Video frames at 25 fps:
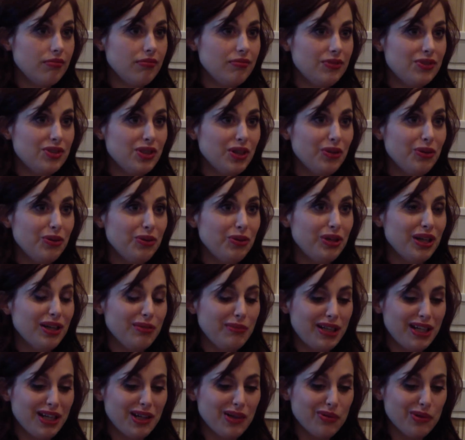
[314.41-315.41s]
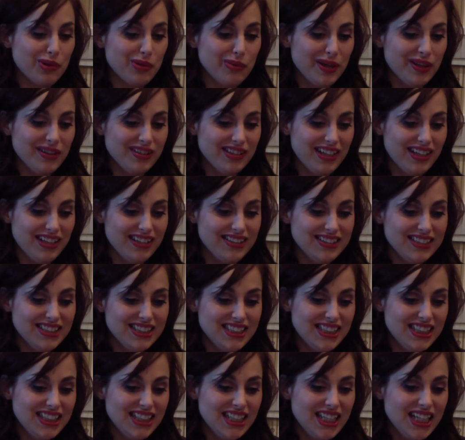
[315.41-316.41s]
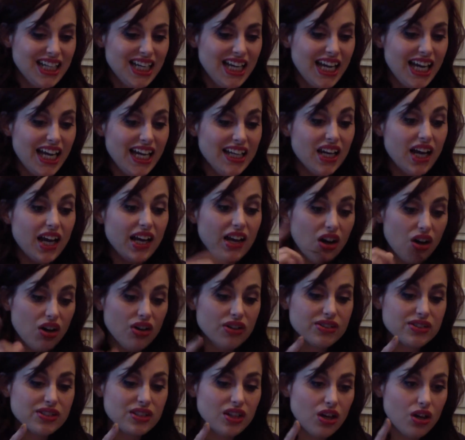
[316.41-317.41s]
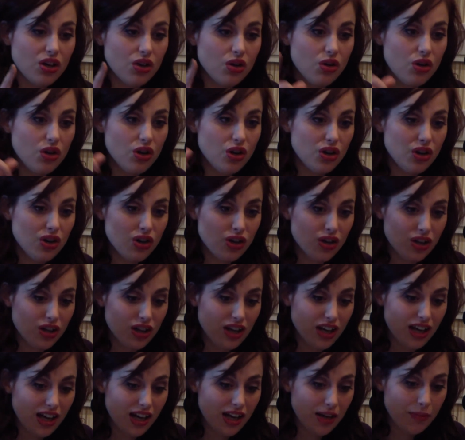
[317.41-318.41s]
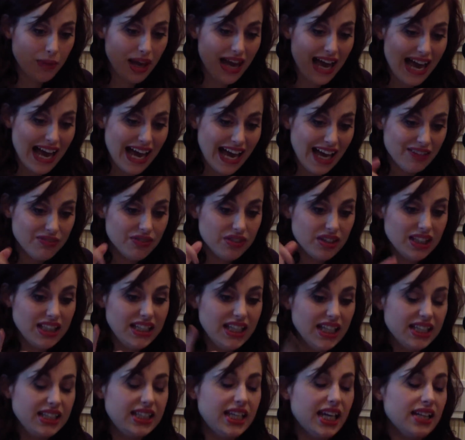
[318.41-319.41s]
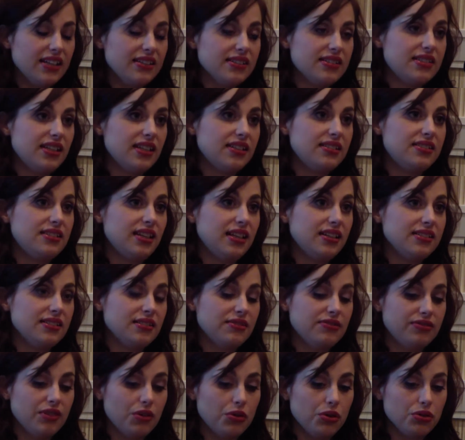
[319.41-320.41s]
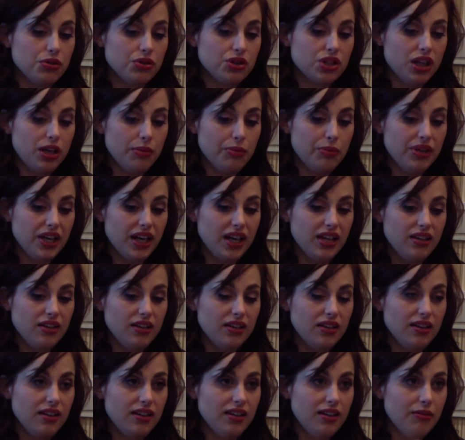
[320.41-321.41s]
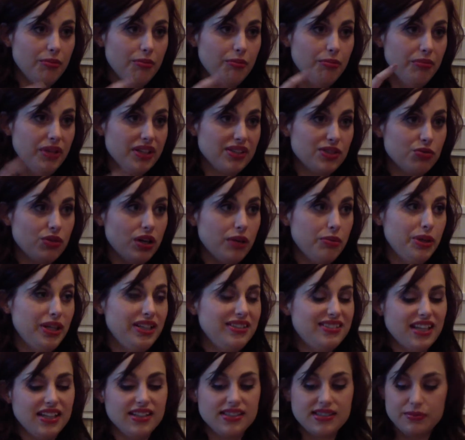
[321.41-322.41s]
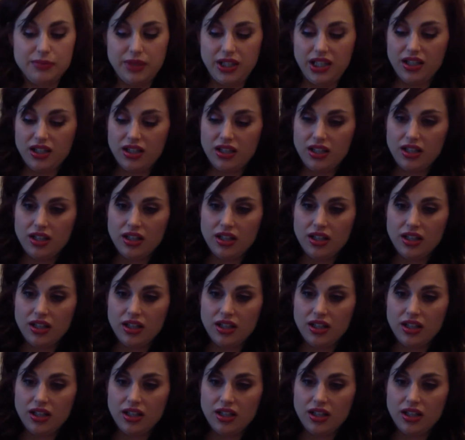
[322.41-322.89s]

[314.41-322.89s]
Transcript: So you gotta be careful about that. And I also am avidly against extensive Photoshop that misrepresents me.